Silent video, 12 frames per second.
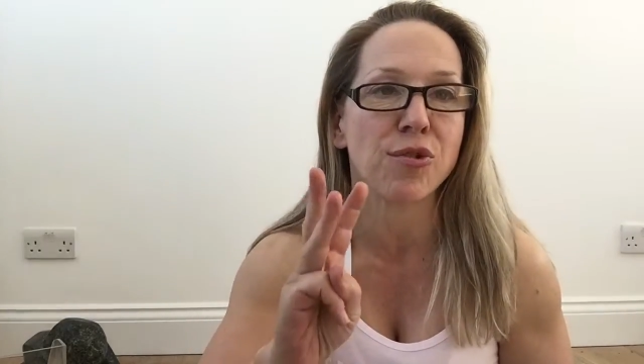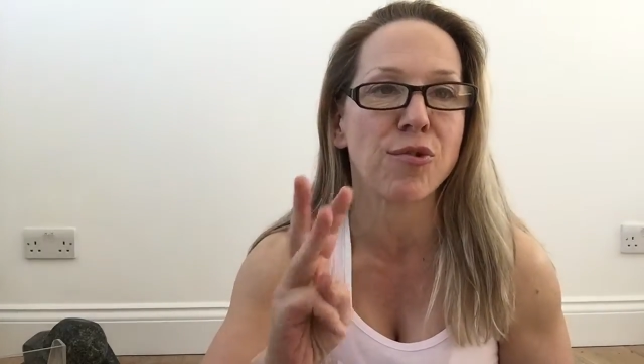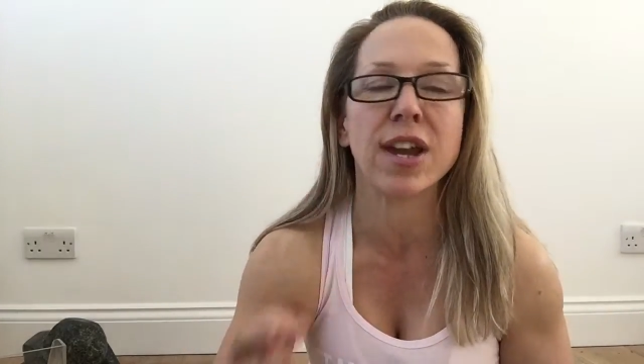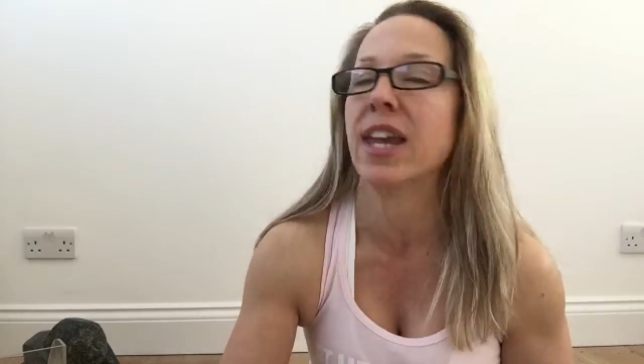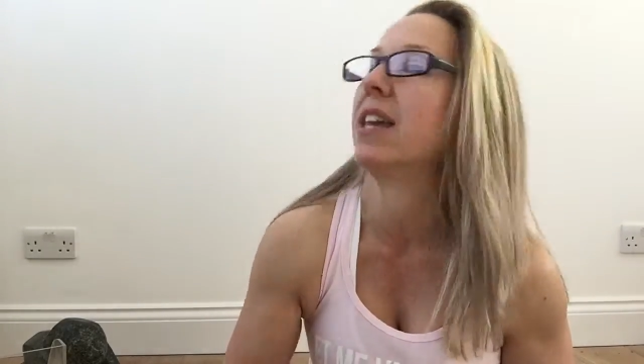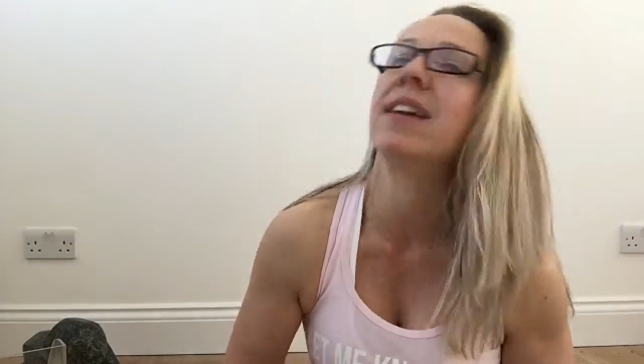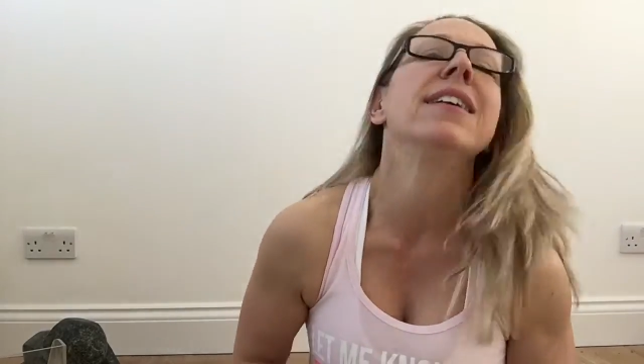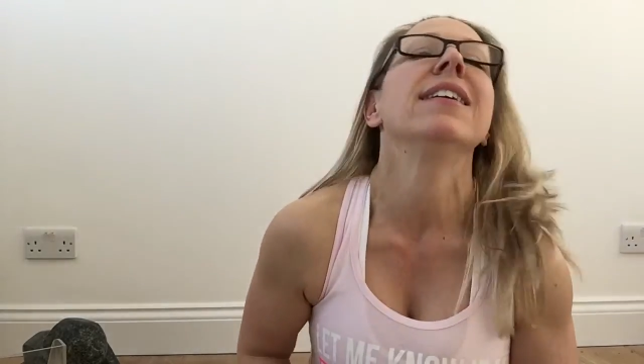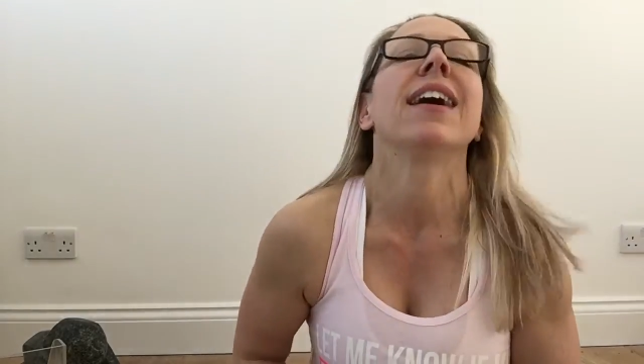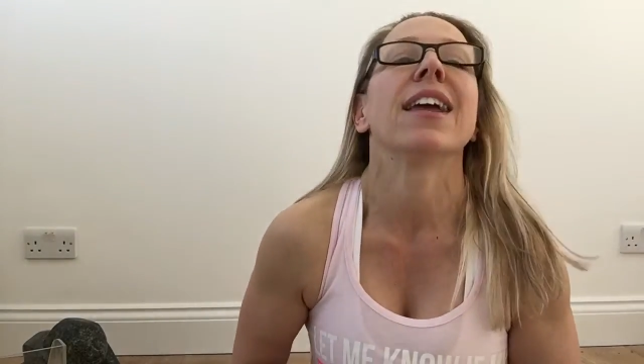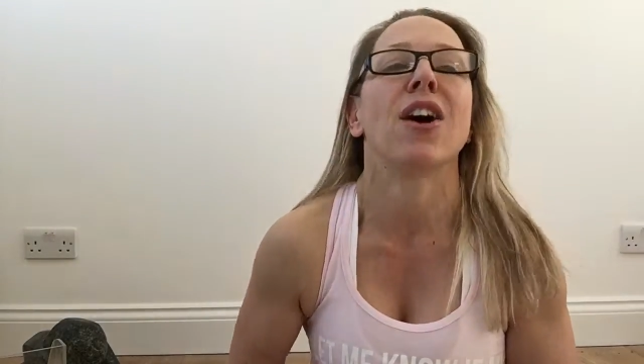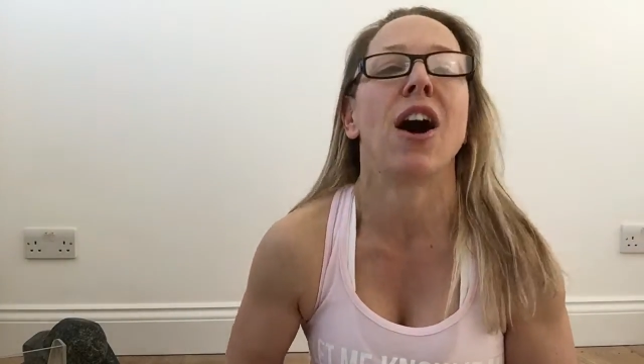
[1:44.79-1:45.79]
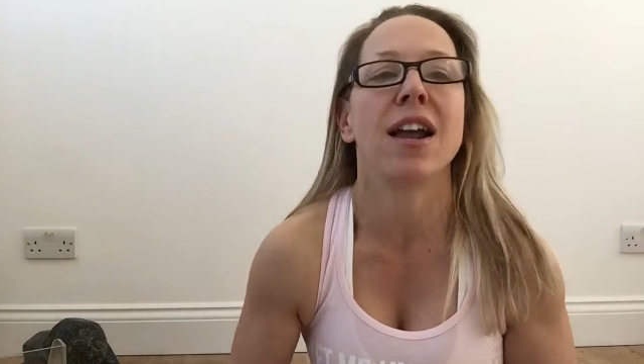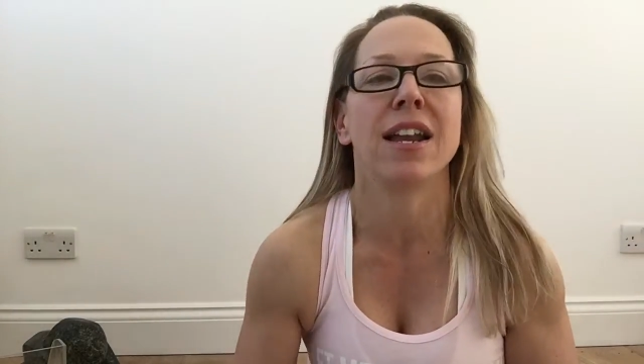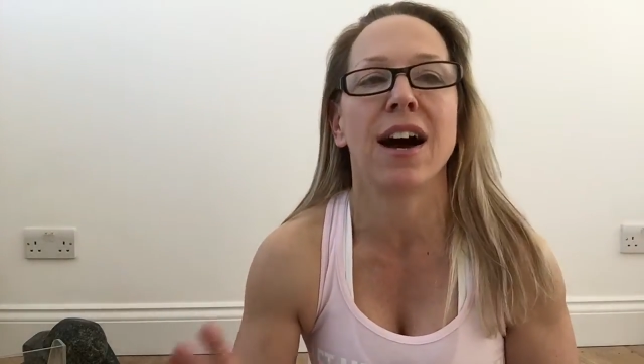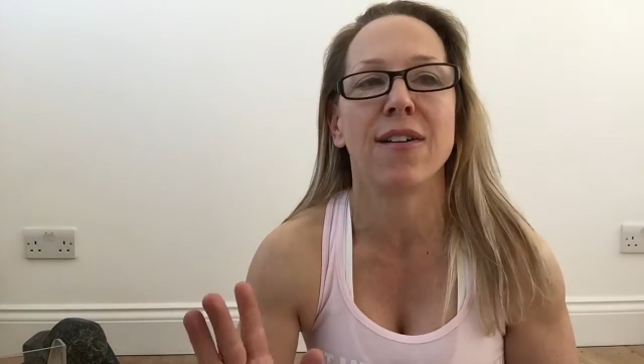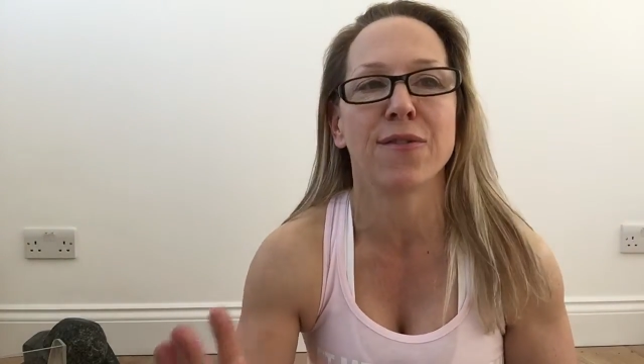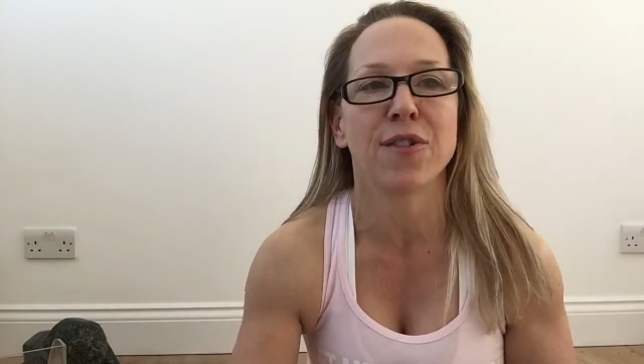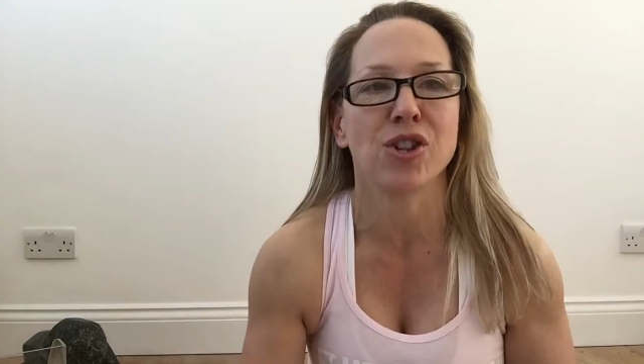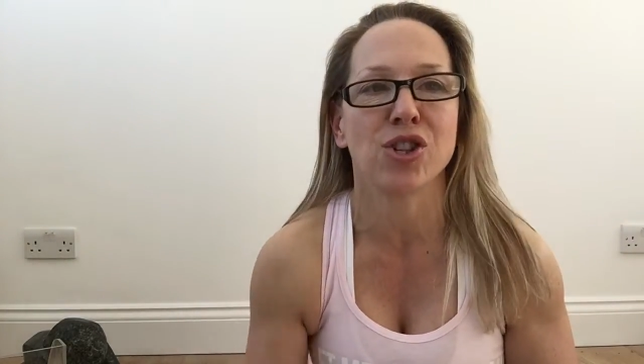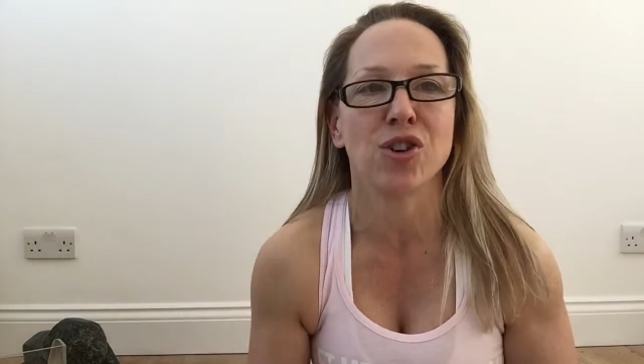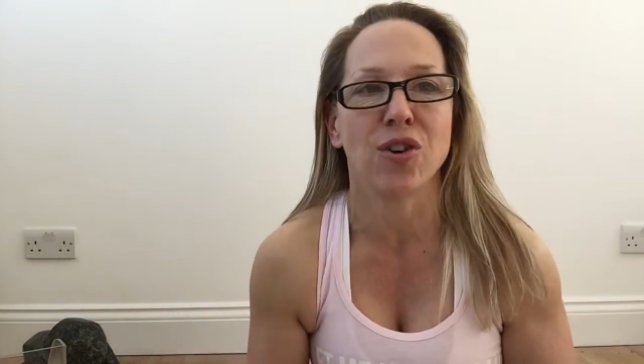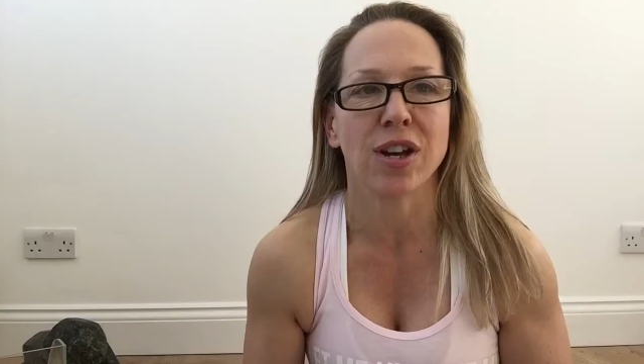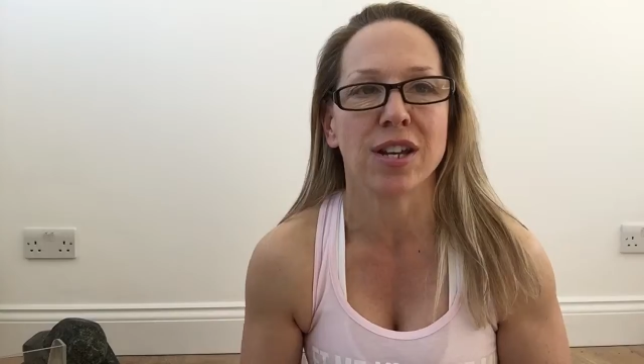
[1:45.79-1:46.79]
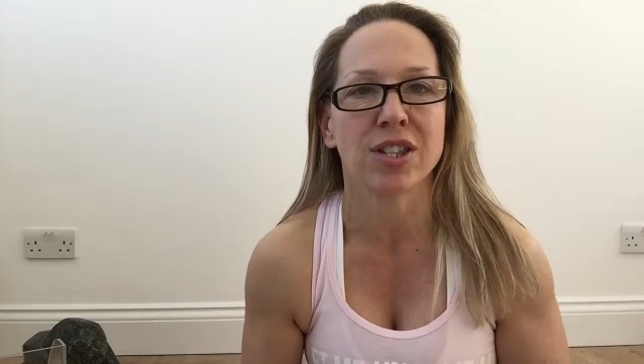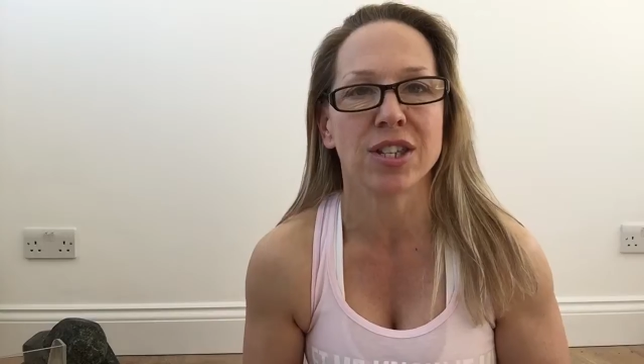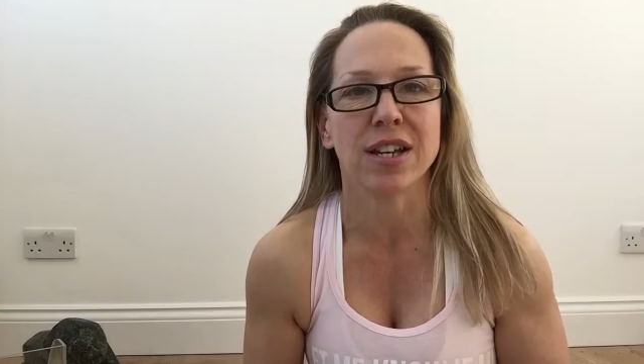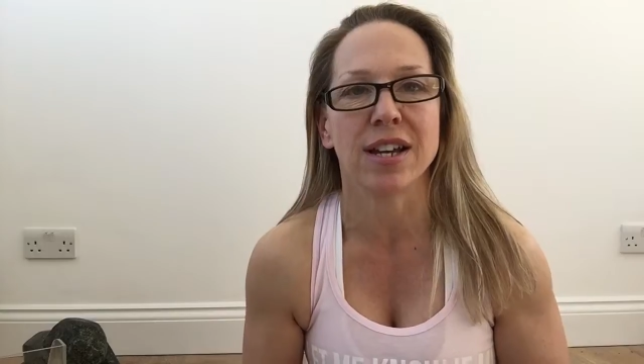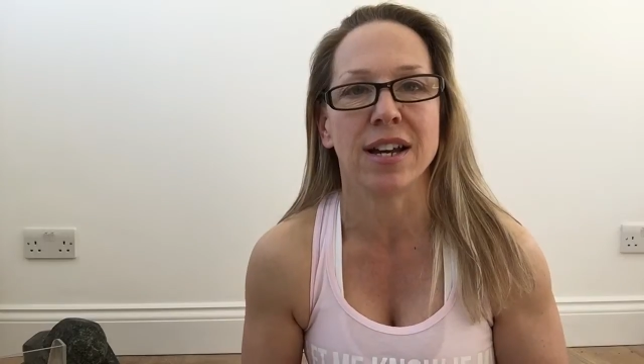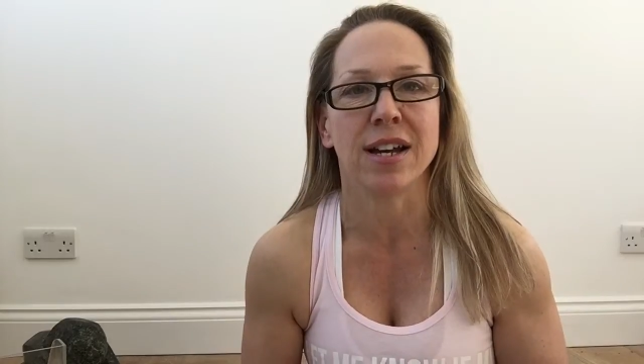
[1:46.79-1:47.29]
3. Now, I love frozen yogurt,